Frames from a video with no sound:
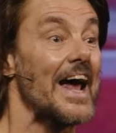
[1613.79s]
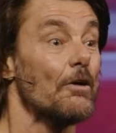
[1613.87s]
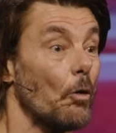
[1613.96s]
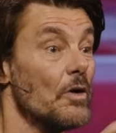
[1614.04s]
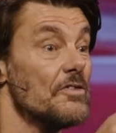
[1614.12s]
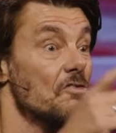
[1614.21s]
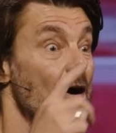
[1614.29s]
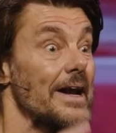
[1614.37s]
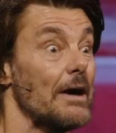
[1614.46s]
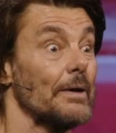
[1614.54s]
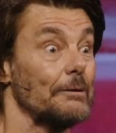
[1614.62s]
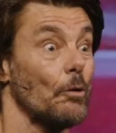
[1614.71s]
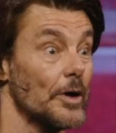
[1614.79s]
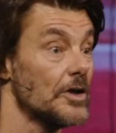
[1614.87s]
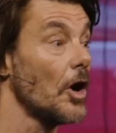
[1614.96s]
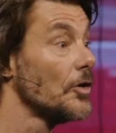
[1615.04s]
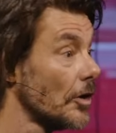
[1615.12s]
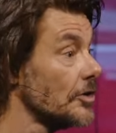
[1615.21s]
And all of you right now
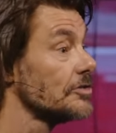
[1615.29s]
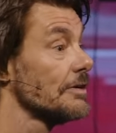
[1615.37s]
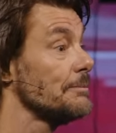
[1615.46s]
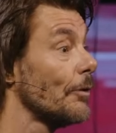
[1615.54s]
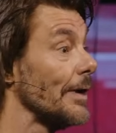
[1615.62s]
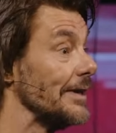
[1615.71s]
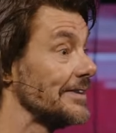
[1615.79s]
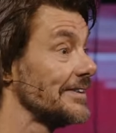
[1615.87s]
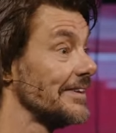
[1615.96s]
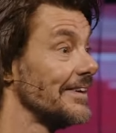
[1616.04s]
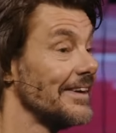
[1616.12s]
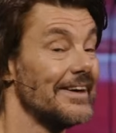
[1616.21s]
want to know those three points.